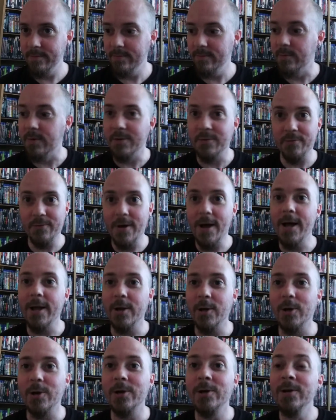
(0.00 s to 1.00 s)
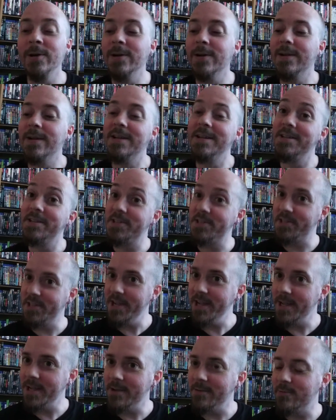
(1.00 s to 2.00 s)
with fire
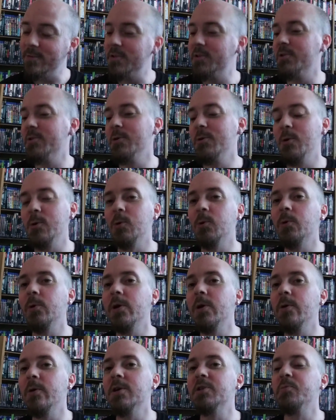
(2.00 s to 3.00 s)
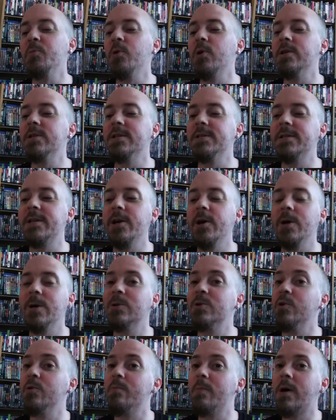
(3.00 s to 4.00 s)
saves Chloe Grace Moretz's
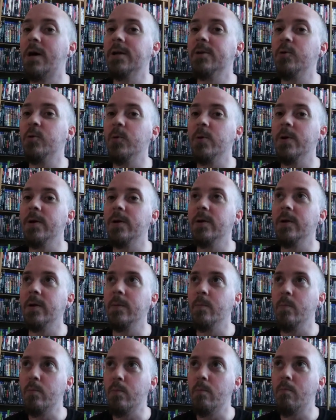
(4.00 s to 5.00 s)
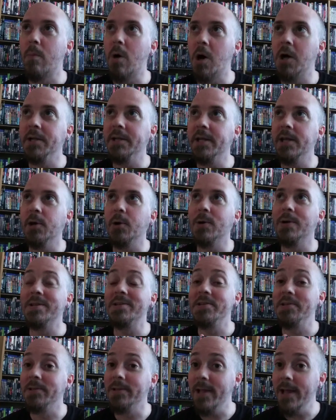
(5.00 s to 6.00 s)
character Maude
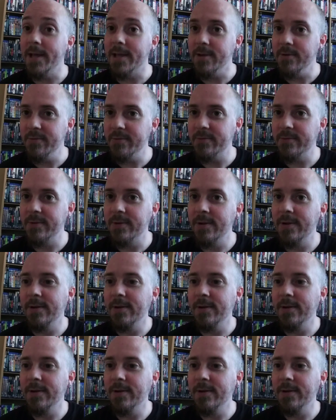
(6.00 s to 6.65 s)
Garrett's life